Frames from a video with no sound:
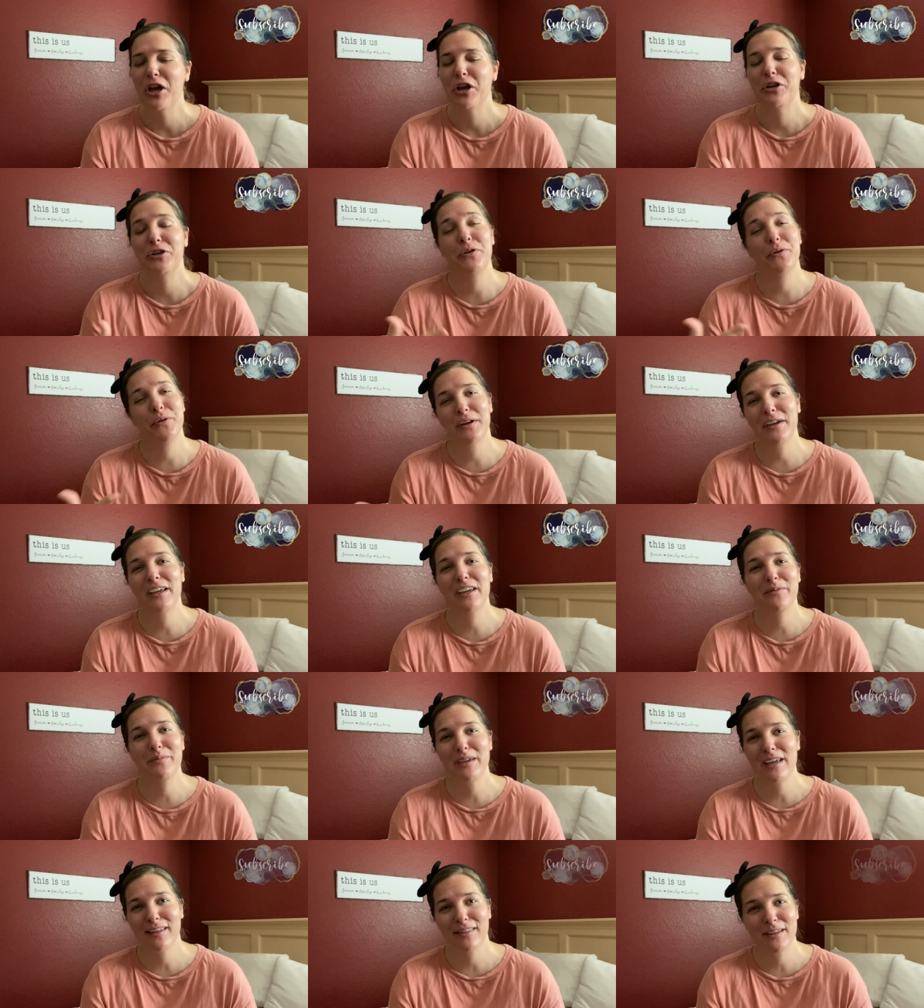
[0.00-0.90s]
You can give
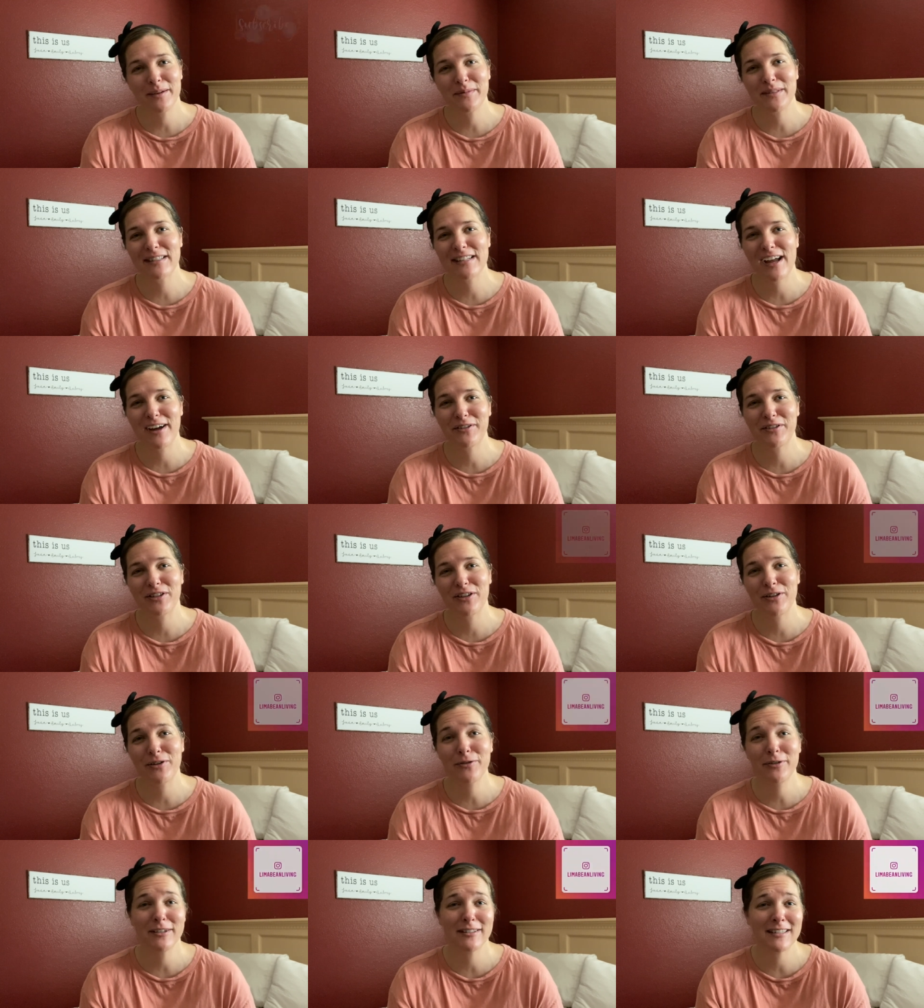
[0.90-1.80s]
me a thumbs down
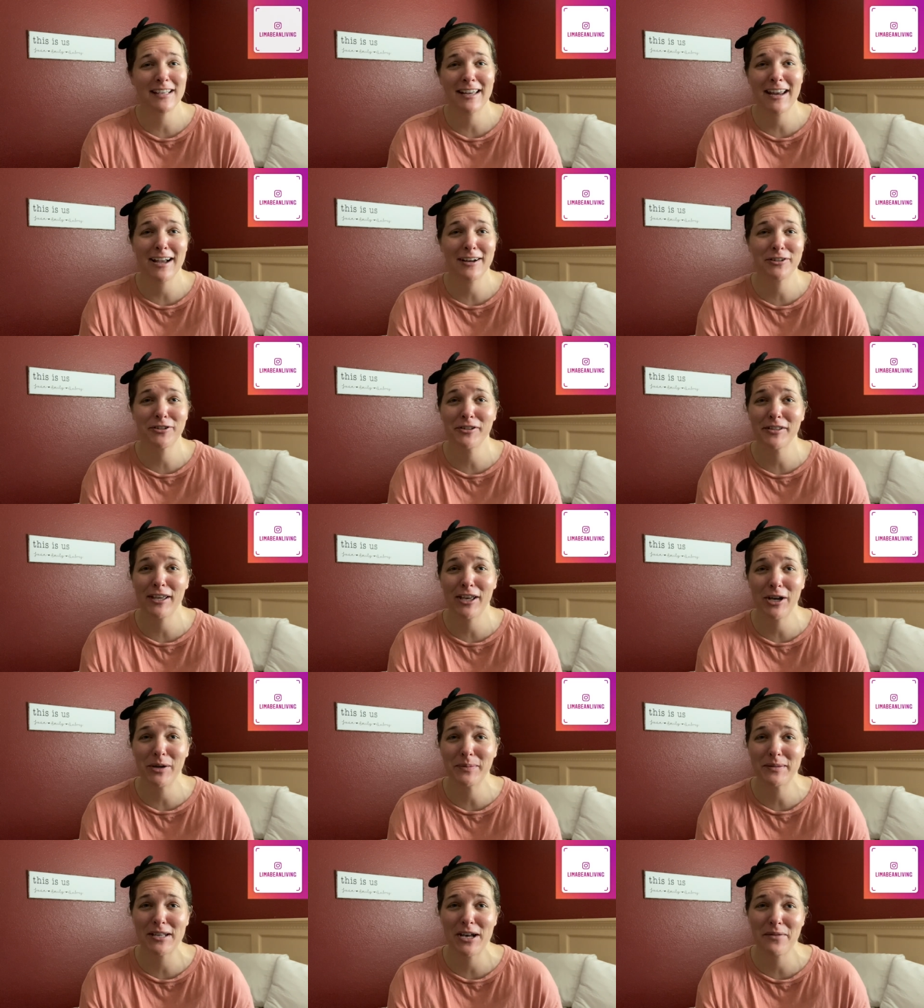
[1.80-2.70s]
too, because that actually
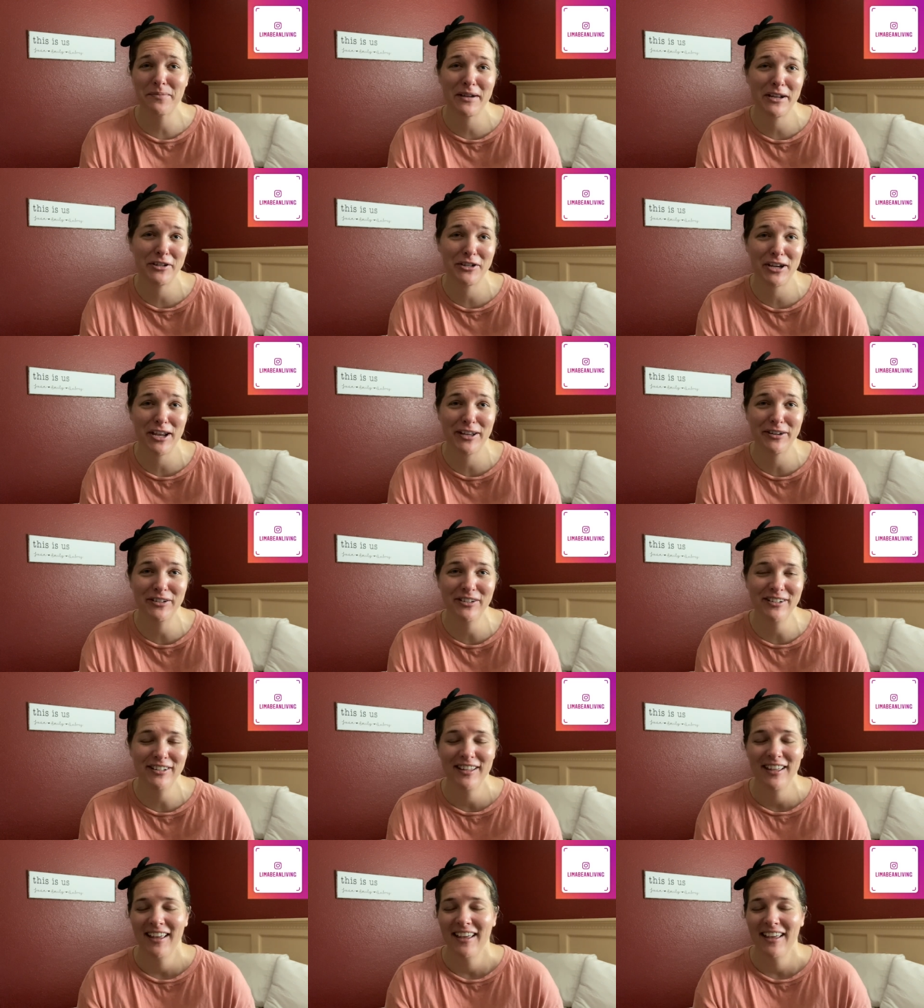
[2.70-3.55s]
helps out my channel.